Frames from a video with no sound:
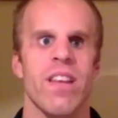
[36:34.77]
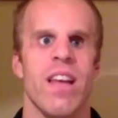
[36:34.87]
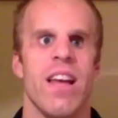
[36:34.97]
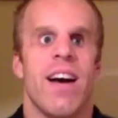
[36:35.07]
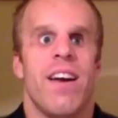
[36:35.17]

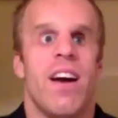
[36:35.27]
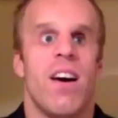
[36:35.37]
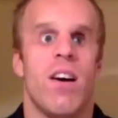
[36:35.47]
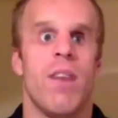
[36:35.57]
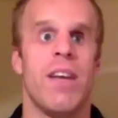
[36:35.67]
Yeah, no,
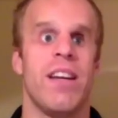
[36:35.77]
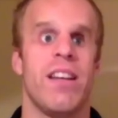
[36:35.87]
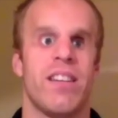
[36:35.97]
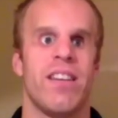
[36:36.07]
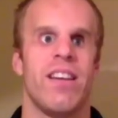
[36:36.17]
I mean,
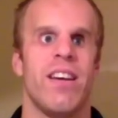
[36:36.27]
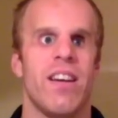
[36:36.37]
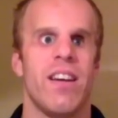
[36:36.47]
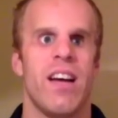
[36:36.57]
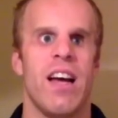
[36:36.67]

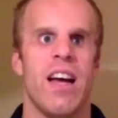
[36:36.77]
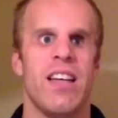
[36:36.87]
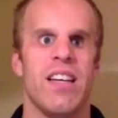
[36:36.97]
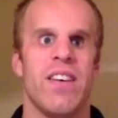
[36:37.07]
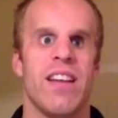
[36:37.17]

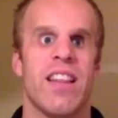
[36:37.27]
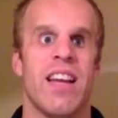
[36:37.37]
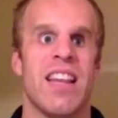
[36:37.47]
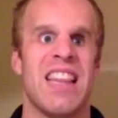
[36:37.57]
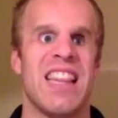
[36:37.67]
you know, at
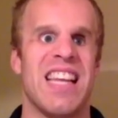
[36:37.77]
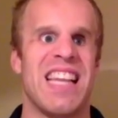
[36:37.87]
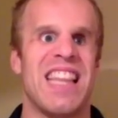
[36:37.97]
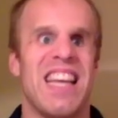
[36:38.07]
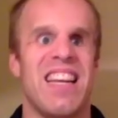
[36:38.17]

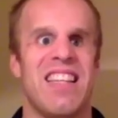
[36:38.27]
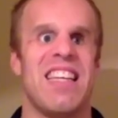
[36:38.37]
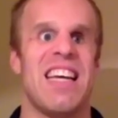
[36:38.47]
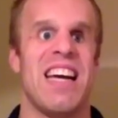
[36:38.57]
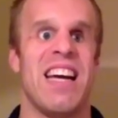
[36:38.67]
the end of the
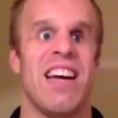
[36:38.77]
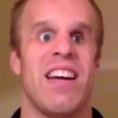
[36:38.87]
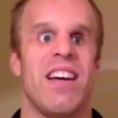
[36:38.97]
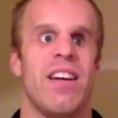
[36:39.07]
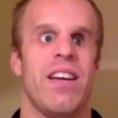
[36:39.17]
day,
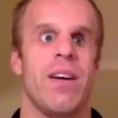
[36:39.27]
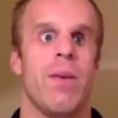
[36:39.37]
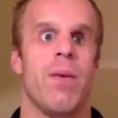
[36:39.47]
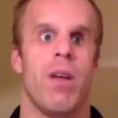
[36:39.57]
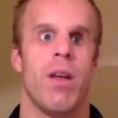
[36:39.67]
you know,